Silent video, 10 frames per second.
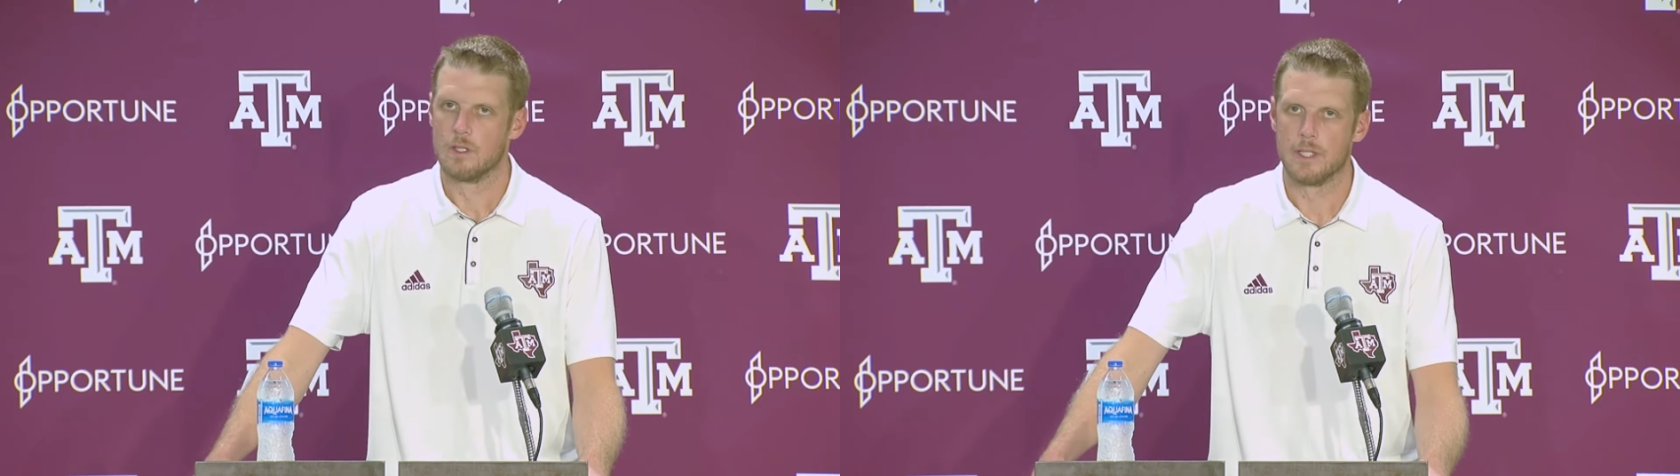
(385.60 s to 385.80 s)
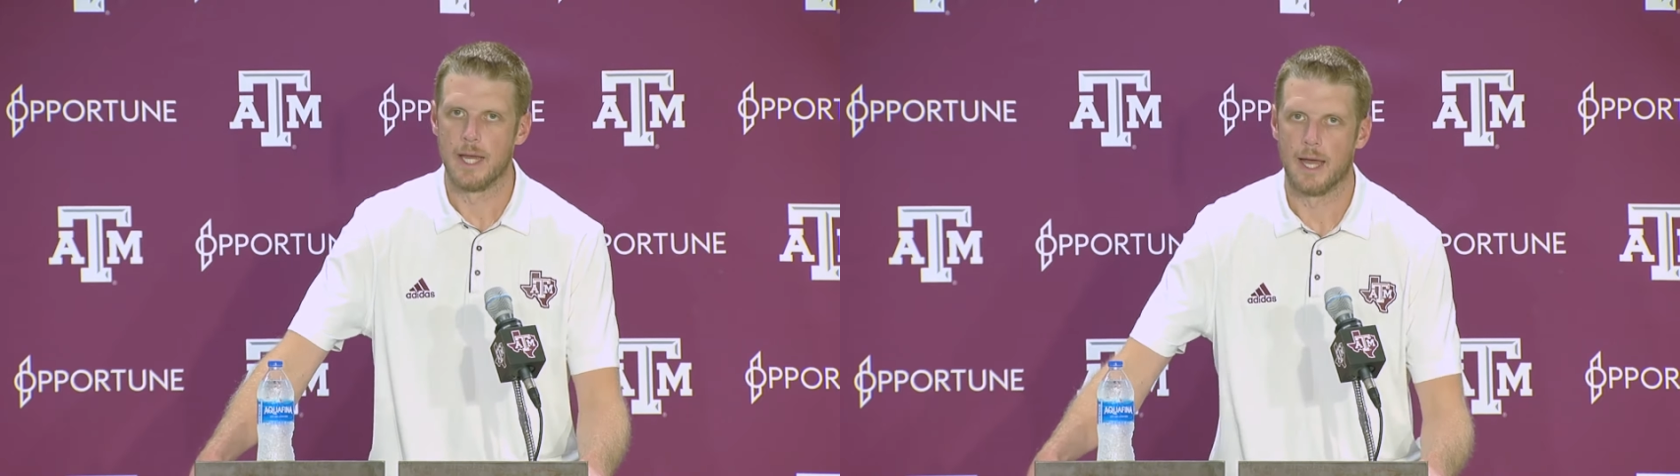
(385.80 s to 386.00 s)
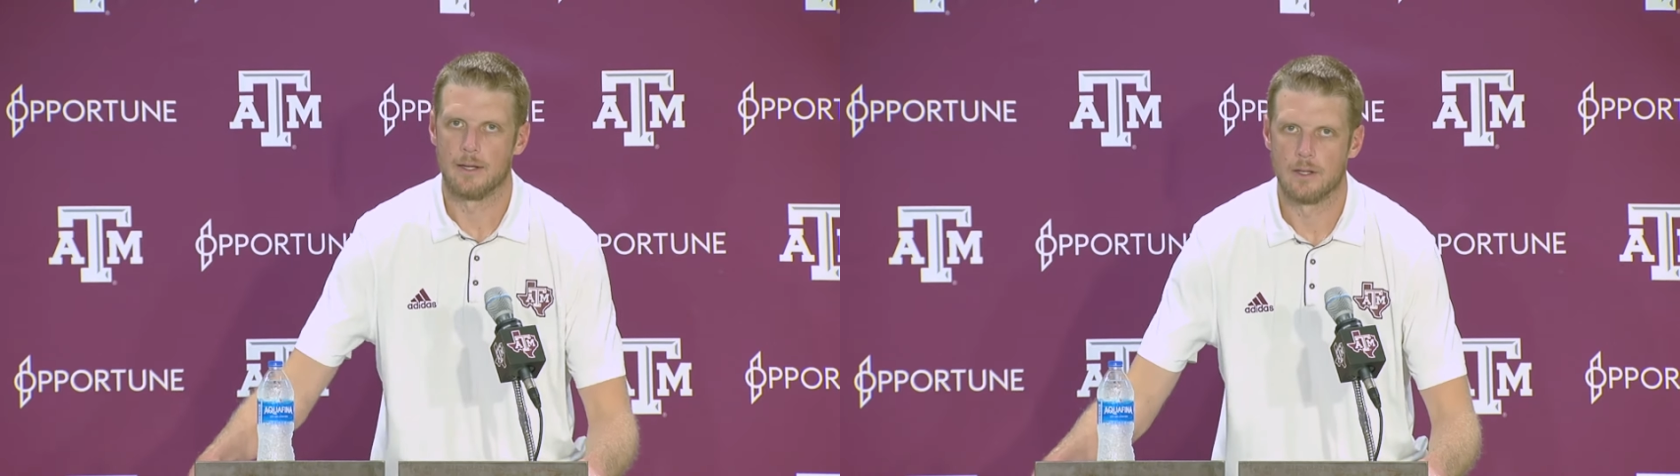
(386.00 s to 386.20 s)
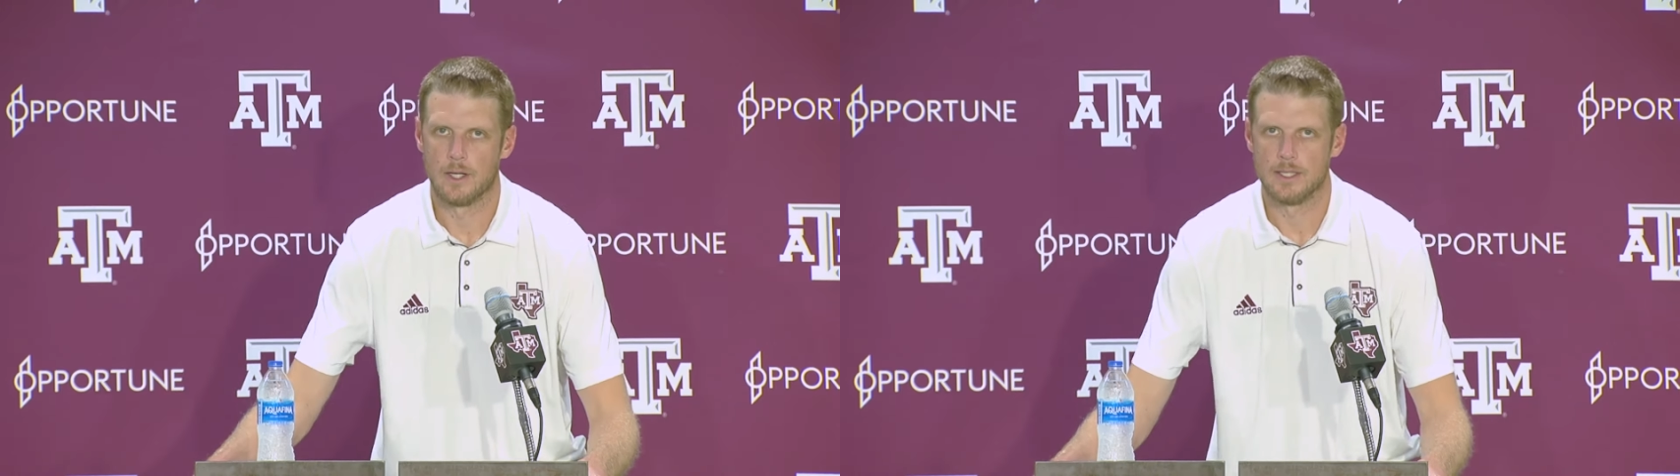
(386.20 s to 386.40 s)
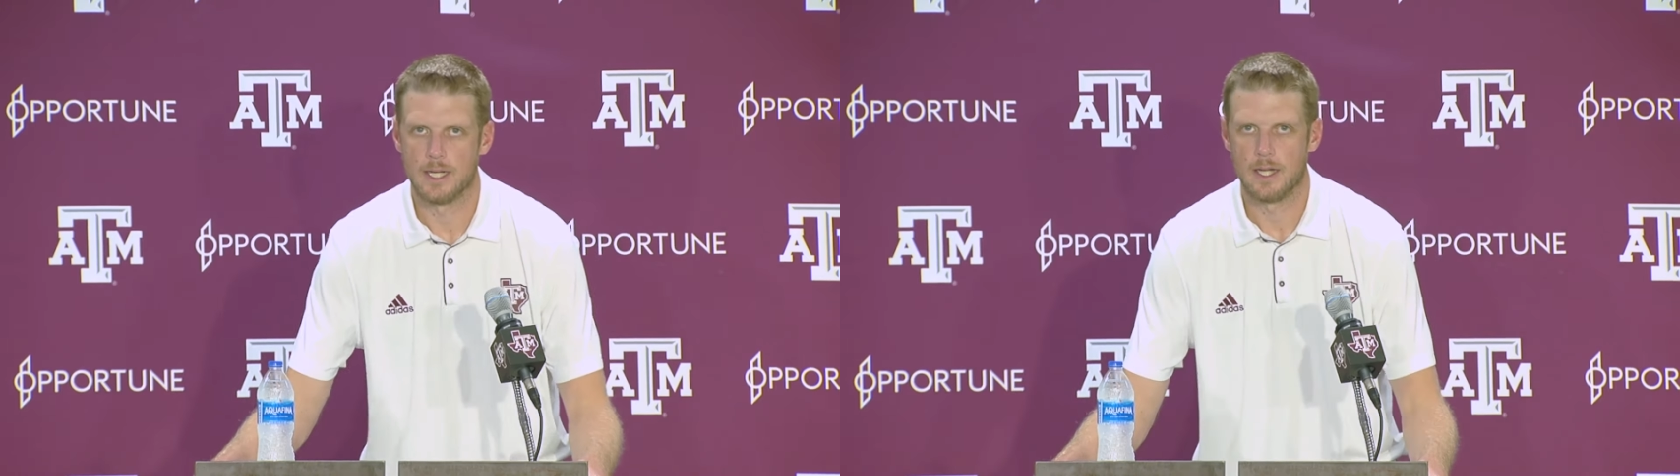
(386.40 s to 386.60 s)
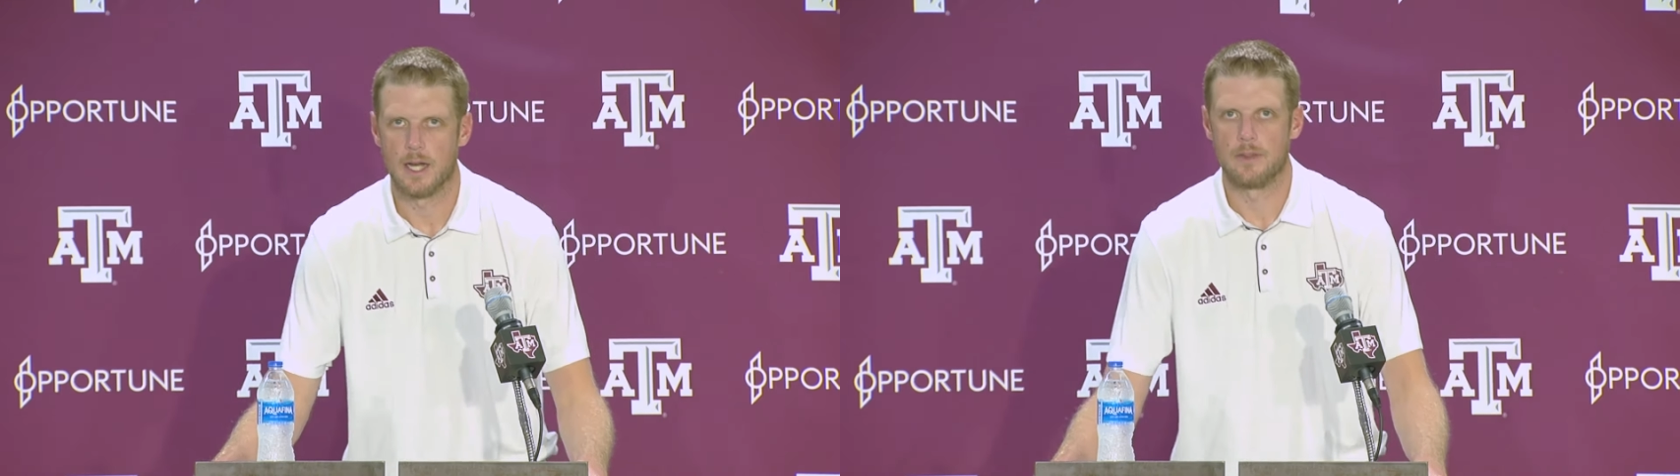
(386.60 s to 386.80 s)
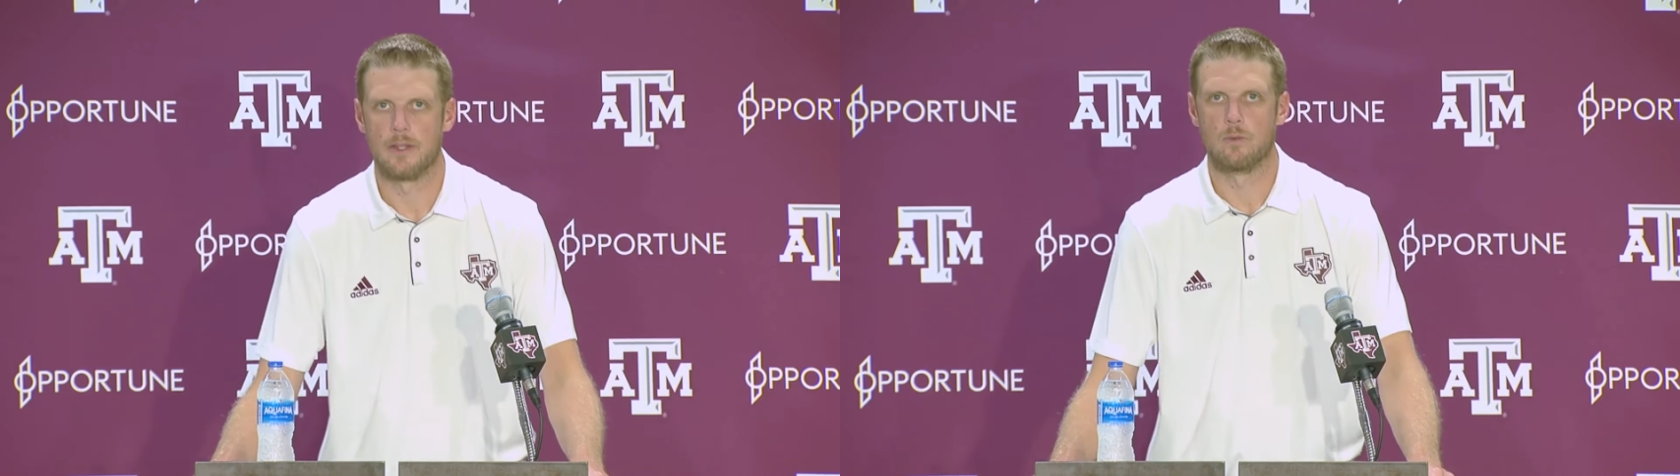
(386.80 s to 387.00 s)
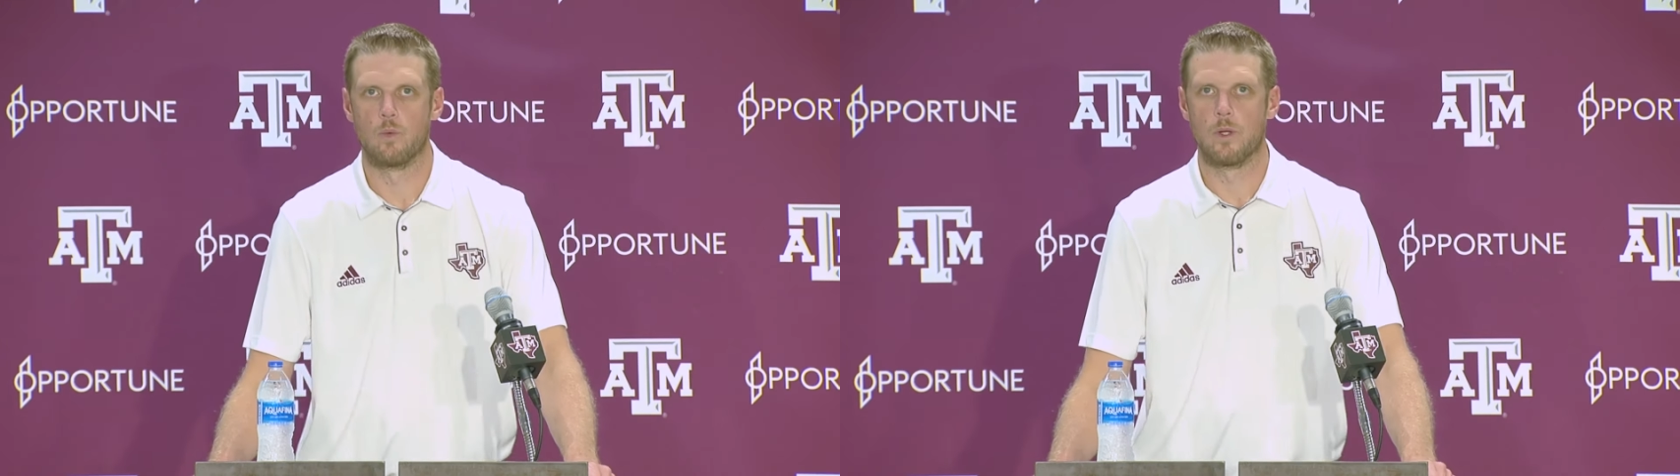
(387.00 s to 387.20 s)
Yeah, no, I
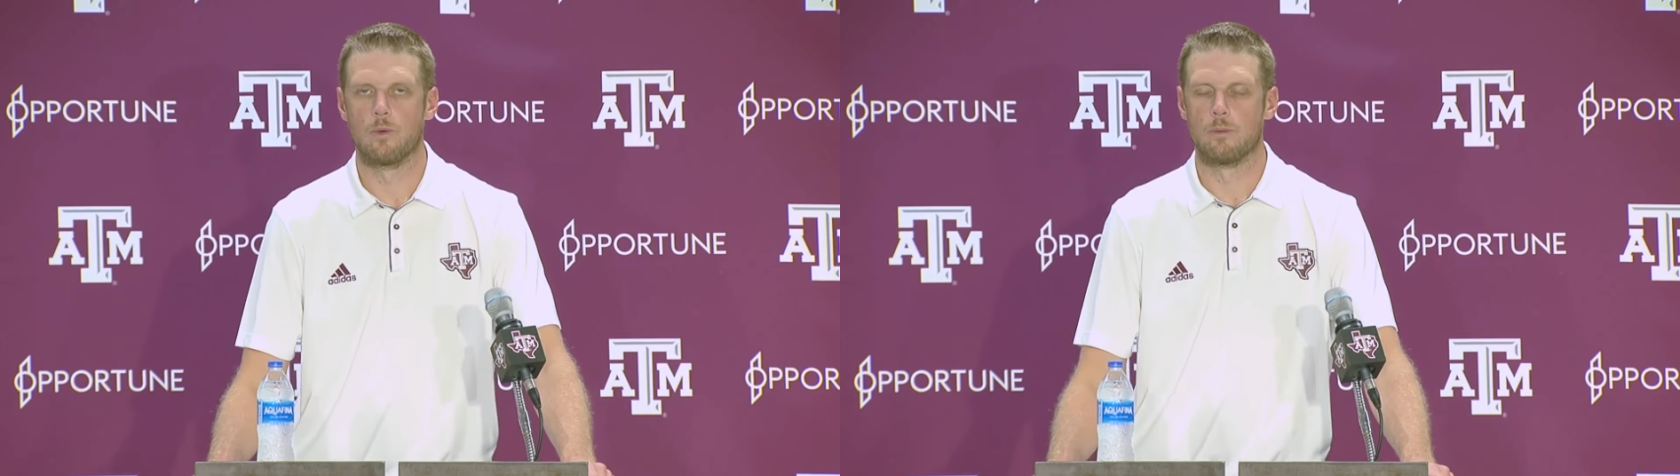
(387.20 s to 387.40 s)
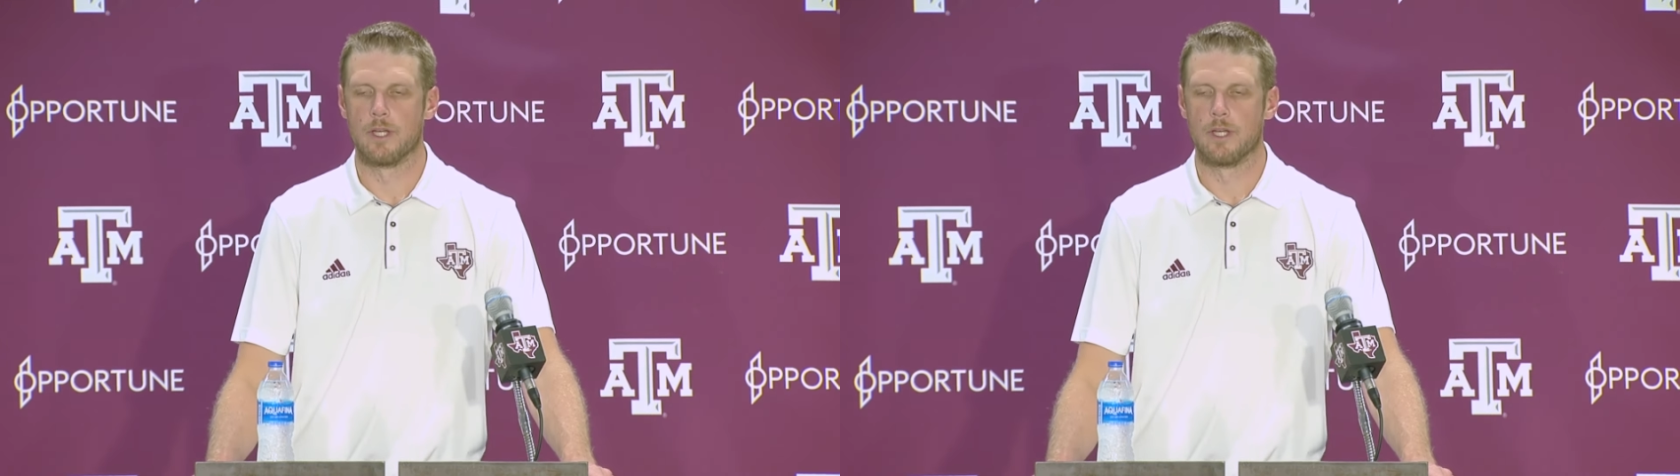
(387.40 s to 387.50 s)
think we will